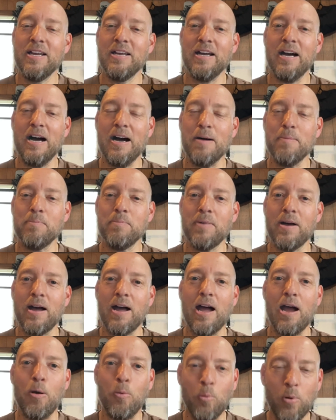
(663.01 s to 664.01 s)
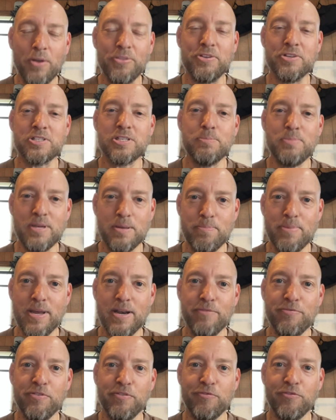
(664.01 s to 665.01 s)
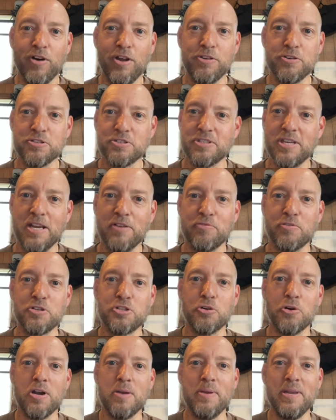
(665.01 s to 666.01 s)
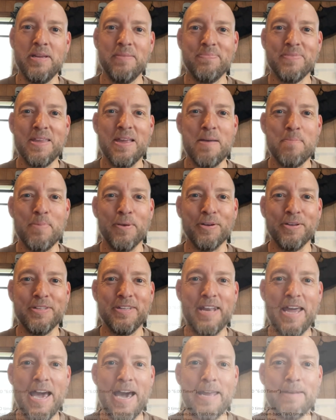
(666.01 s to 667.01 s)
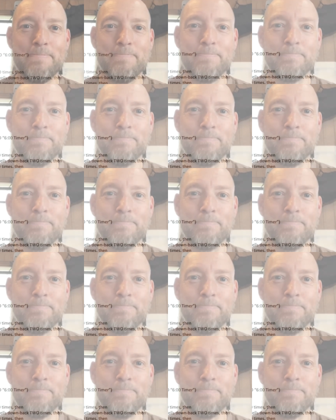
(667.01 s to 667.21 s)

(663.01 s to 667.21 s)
Um, I want this to be a benefit for others. Thanks for joining me at Billy the Dad.